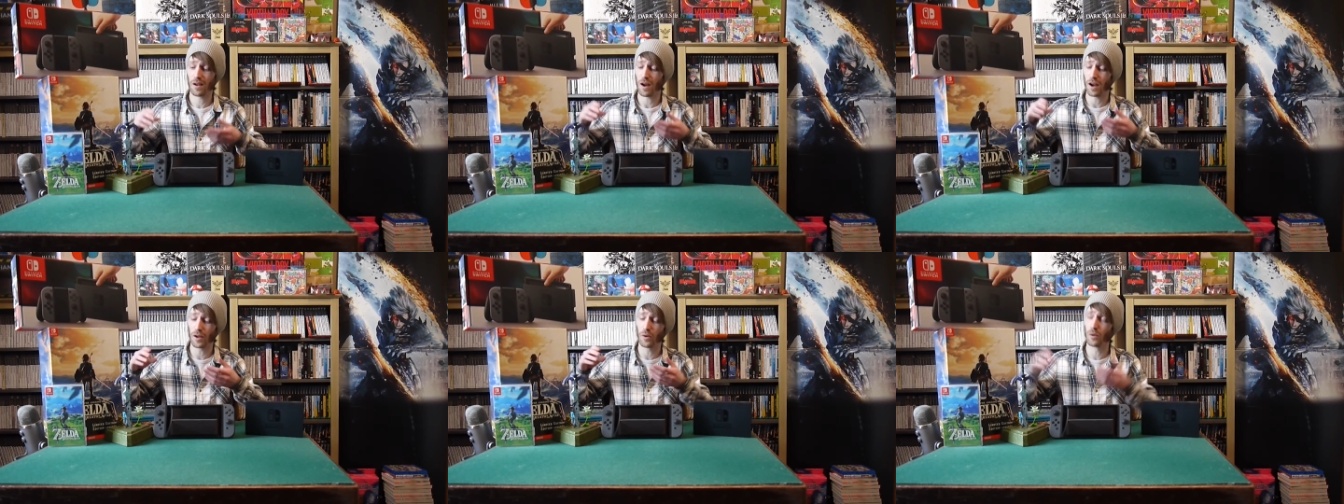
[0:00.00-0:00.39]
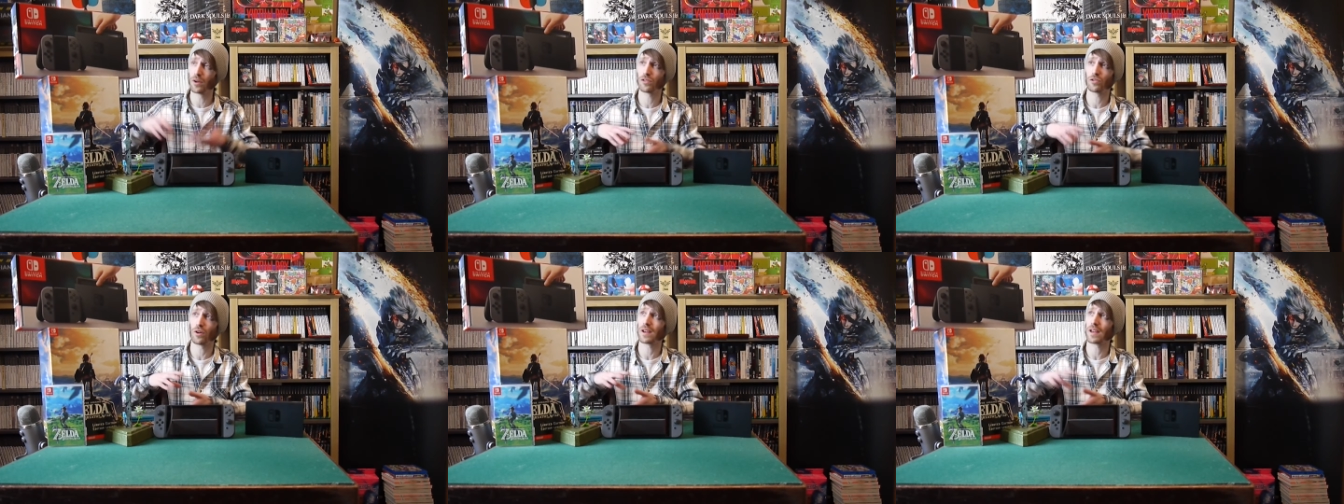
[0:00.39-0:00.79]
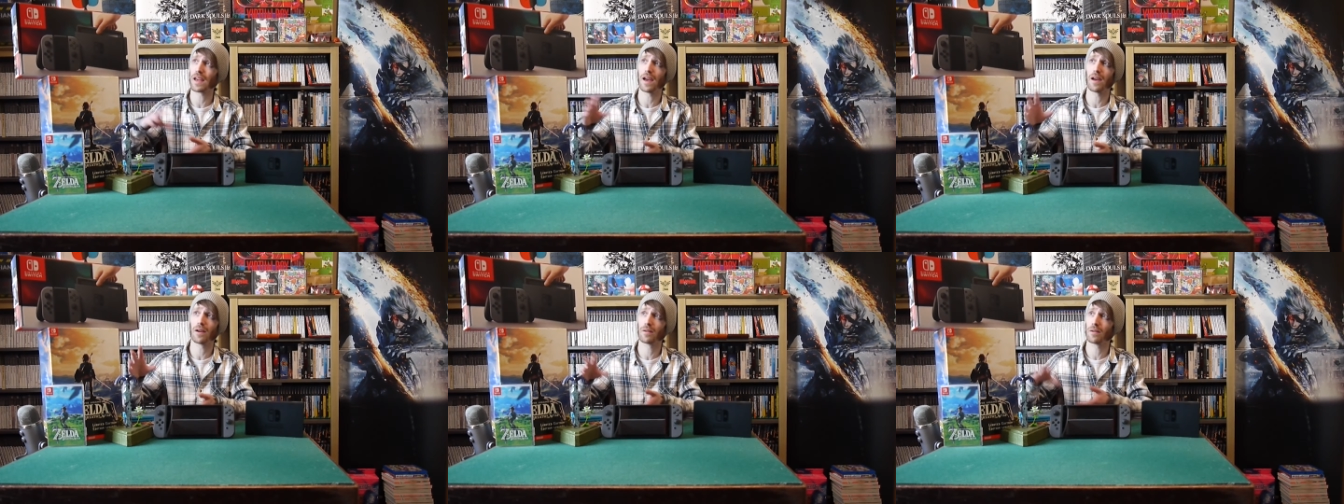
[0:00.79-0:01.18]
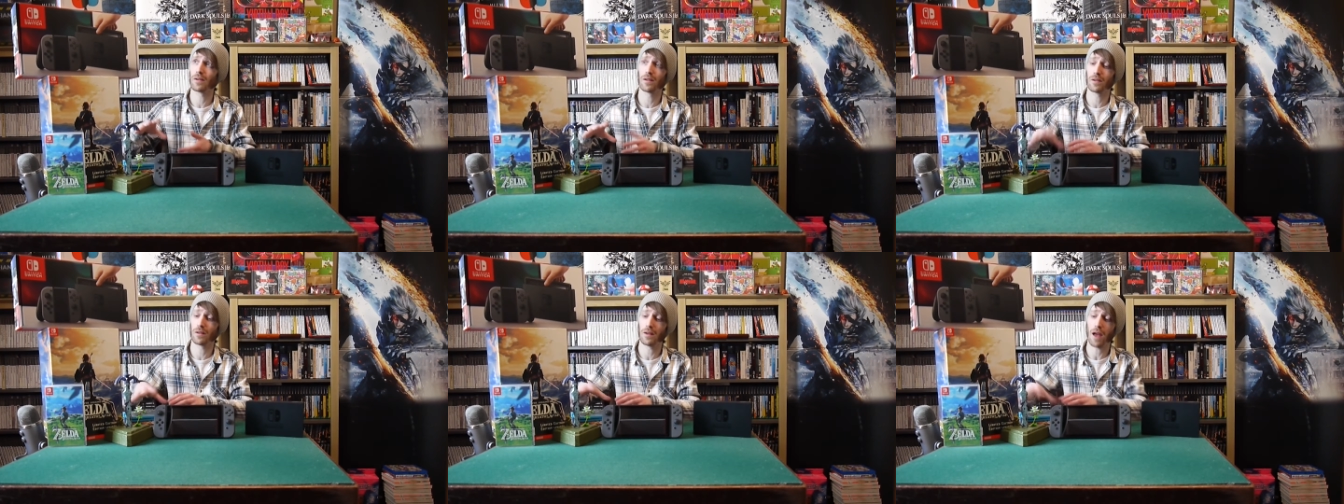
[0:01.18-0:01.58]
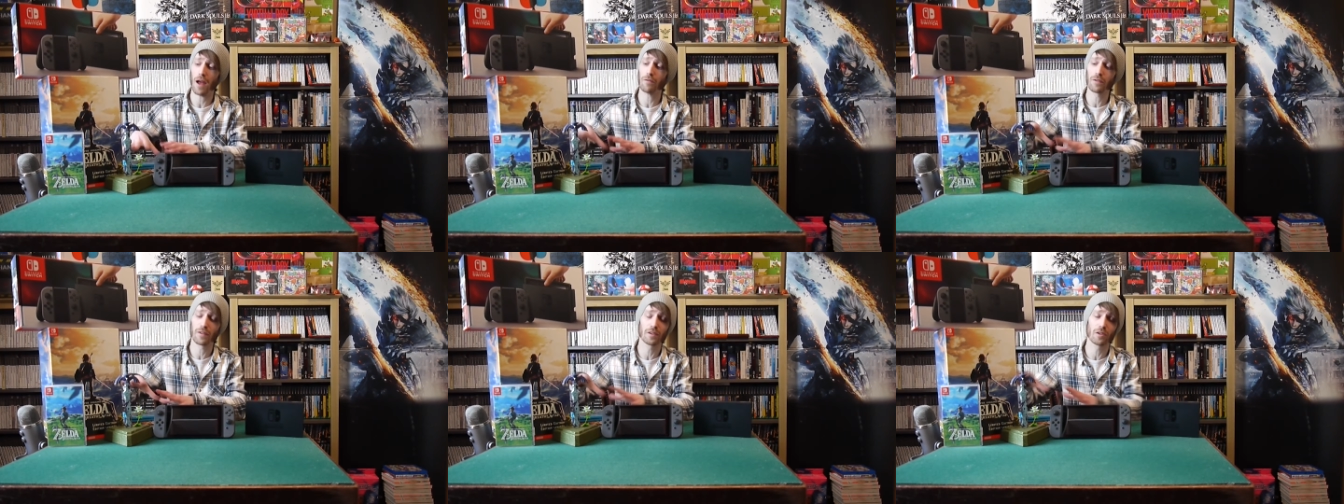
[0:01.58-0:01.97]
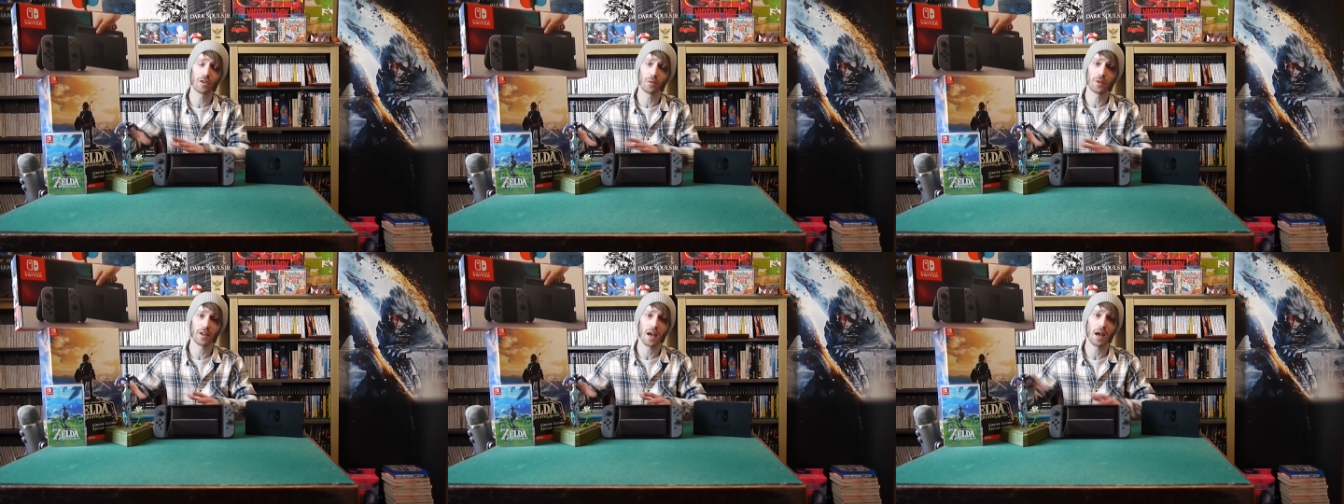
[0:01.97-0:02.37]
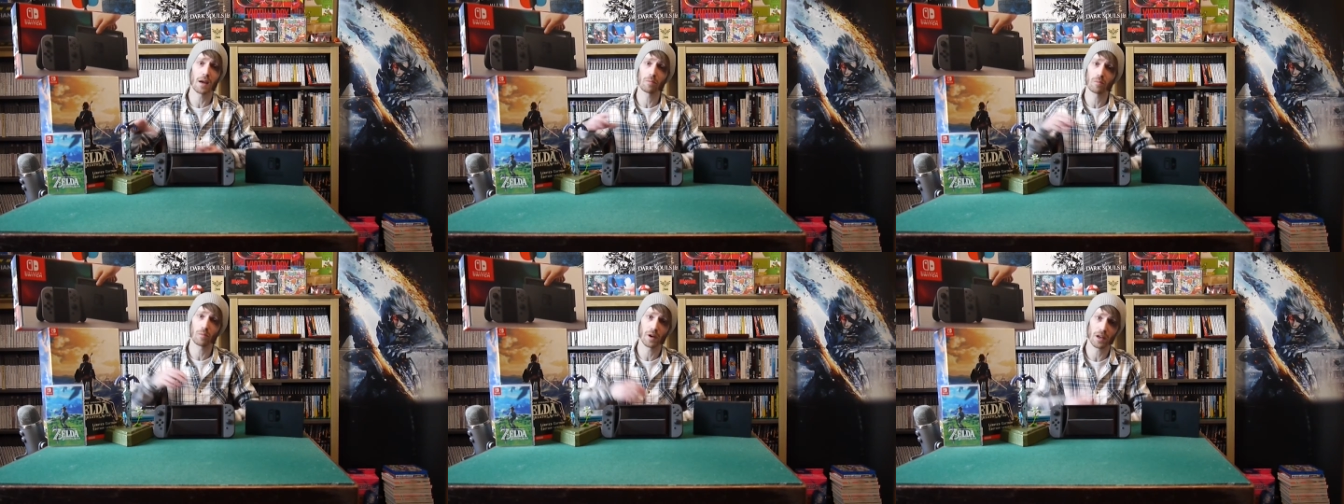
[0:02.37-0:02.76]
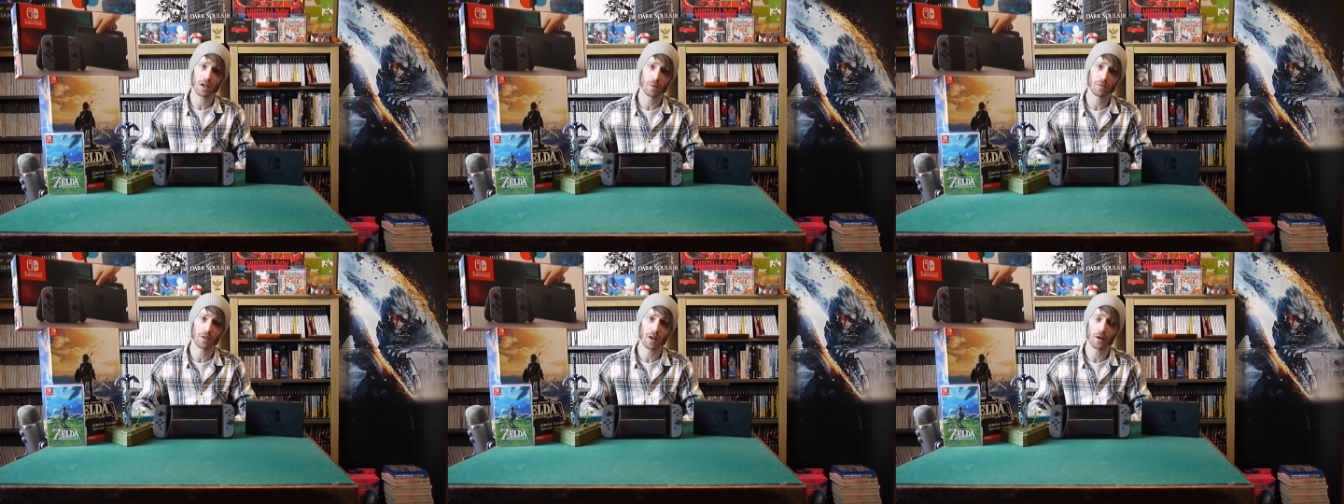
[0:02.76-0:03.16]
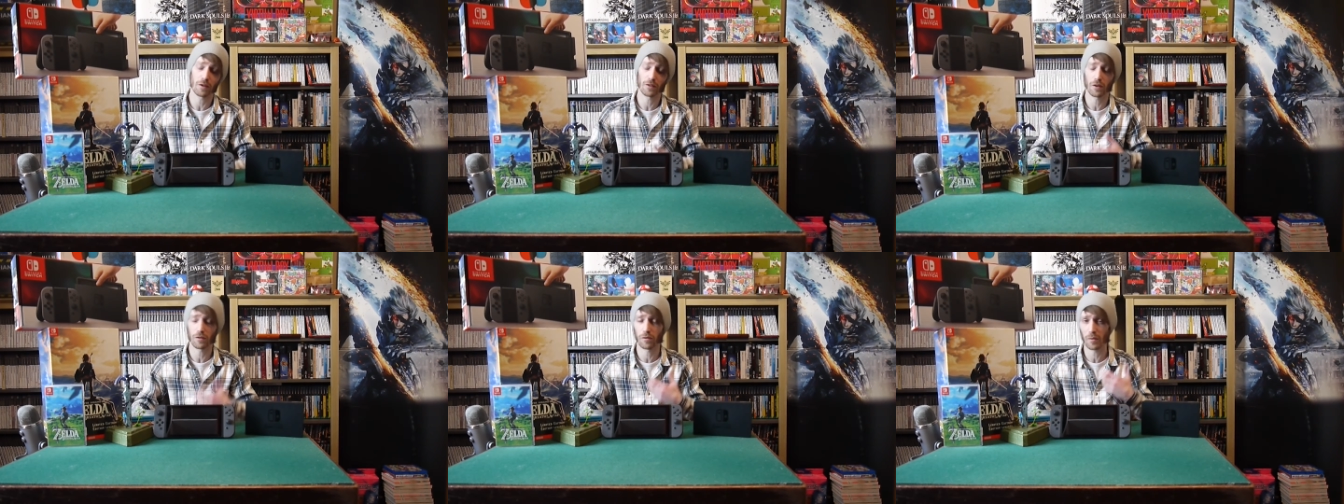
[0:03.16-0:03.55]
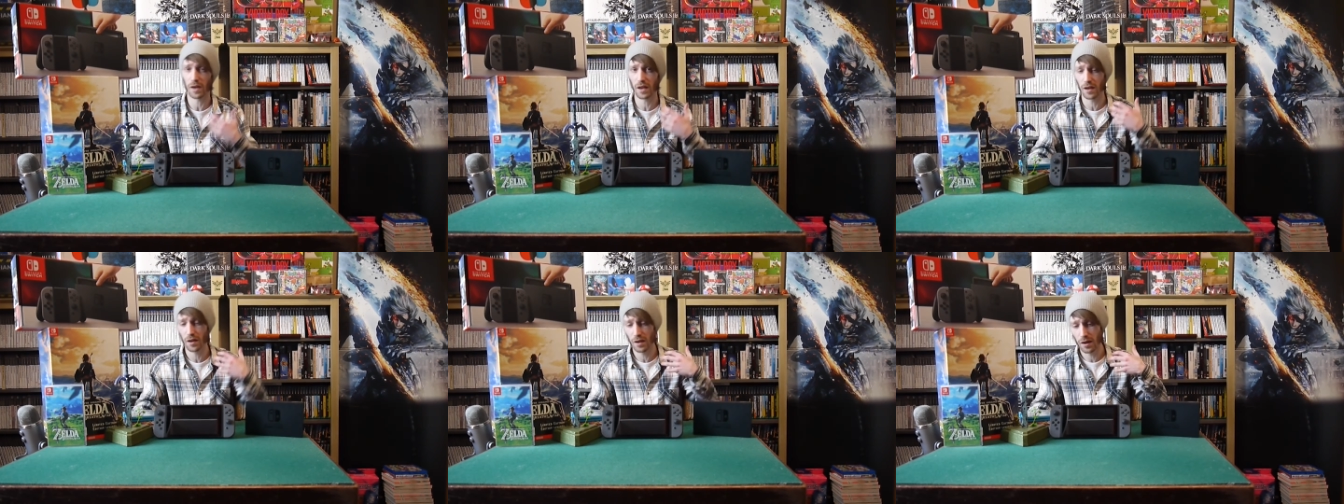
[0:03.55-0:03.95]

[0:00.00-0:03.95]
I always try and get everything to do with the game when it comes out. So for me,